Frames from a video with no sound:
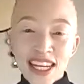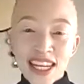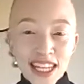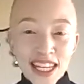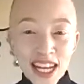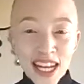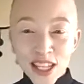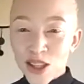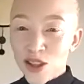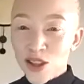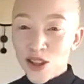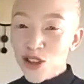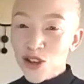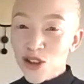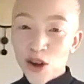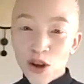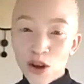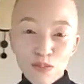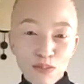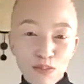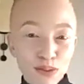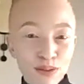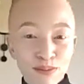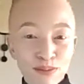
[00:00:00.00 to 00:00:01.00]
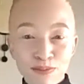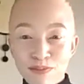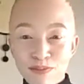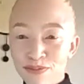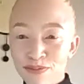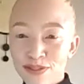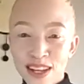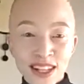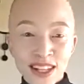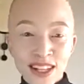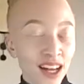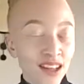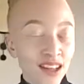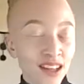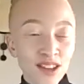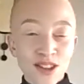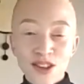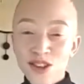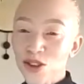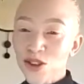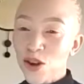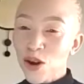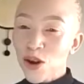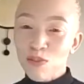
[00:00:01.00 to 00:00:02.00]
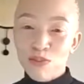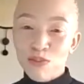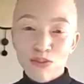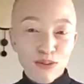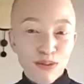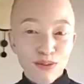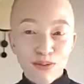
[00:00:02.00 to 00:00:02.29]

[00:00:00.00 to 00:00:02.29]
it doesn't stop. It doesn't stop